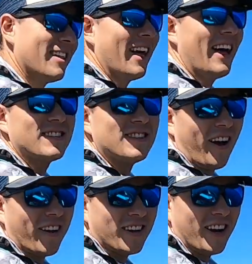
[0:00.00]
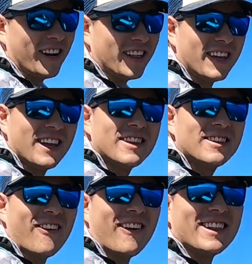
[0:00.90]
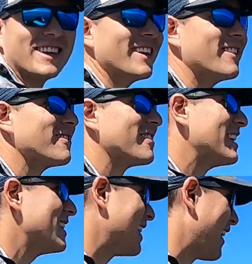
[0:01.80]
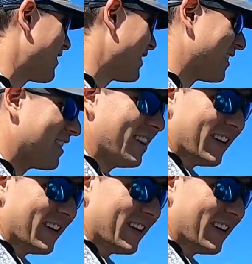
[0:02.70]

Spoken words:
That's not good. Don't want to get greedy out here.